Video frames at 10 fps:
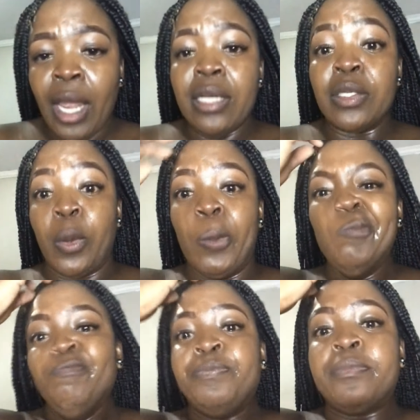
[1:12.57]
So
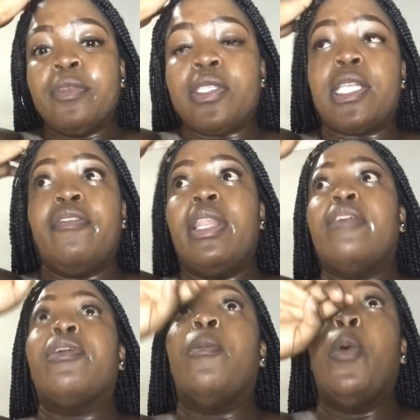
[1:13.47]
I was traveling
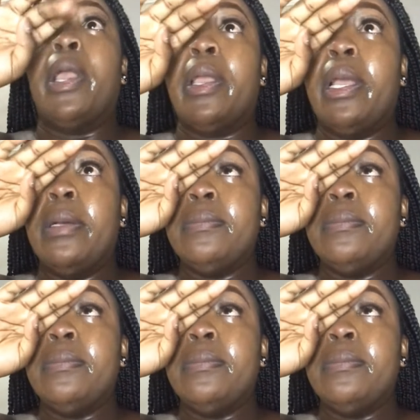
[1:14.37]
from work.